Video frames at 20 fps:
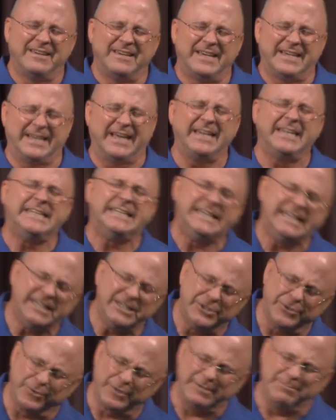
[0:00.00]
And I
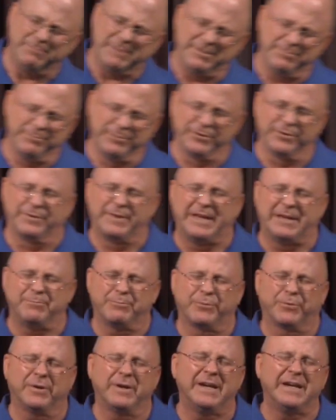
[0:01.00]
need to remember
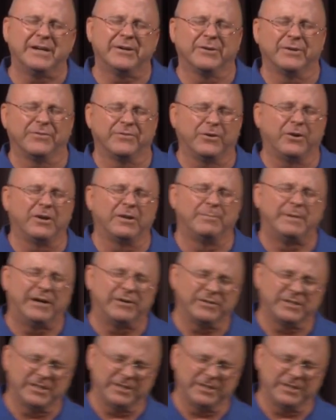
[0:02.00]
that prayer is all about